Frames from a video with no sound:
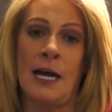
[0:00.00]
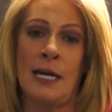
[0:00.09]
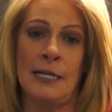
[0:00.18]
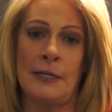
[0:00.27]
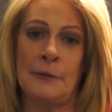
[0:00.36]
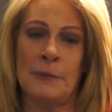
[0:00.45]

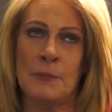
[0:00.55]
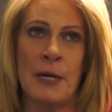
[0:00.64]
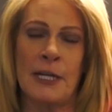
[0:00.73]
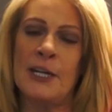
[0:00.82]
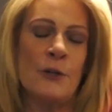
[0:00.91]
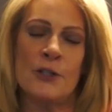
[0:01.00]
It's
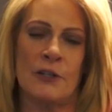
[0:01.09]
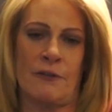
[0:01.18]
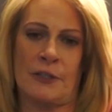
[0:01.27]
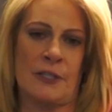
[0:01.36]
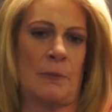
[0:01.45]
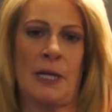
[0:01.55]
made a huge
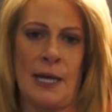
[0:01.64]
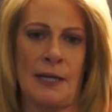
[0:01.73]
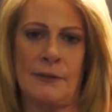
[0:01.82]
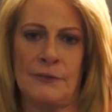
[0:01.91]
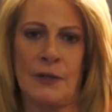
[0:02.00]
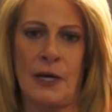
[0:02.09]
difference in my
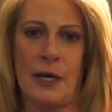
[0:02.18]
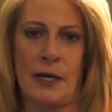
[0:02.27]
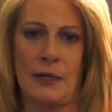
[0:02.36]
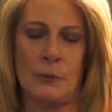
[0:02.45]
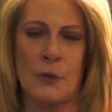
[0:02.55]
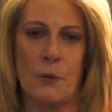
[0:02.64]
life.
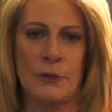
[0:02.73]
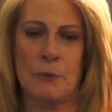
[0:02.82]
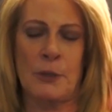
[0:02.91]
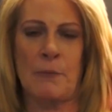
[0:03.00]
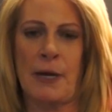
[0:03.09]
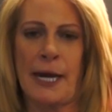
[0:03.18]
I was always
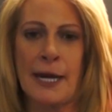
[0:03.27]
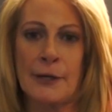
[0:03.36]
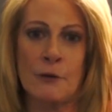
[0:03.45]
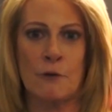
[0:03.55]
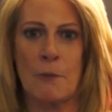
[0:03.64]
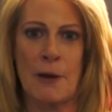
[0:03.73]
putting my hand
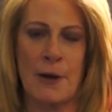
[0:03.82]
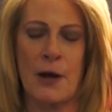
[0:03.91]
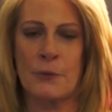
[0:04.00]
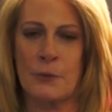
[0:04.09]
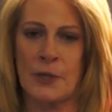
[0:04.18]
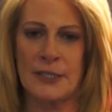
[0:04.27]
over my
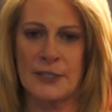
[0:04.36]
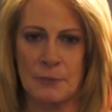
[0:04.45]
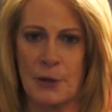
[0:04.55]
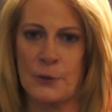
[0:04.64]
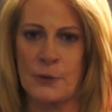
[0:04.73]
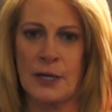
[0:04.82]
mouth when I
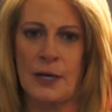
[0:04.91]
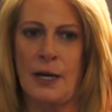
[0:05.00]
spoke,